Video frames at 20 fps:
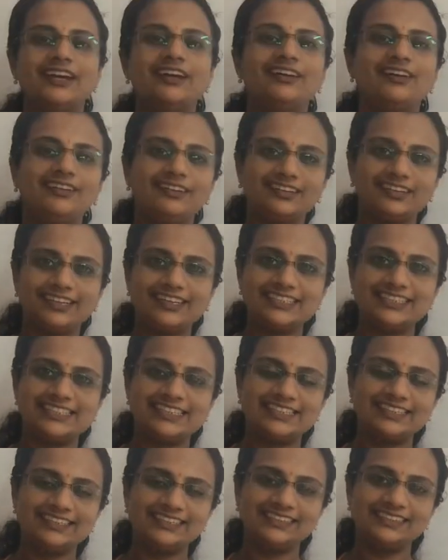All right
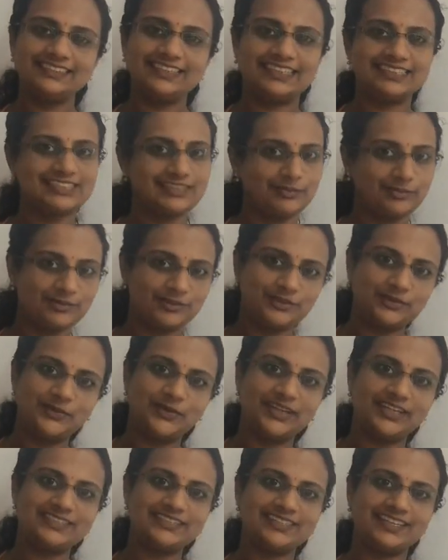children, that's about
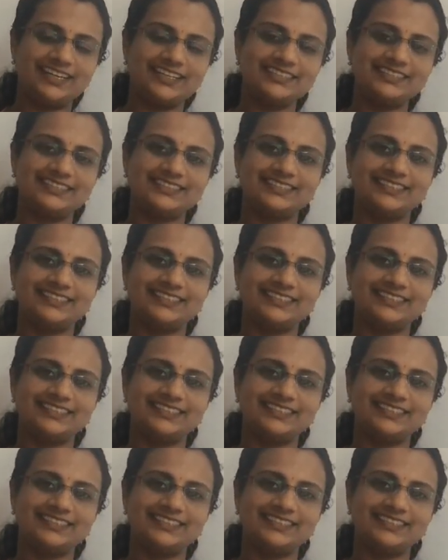today's class.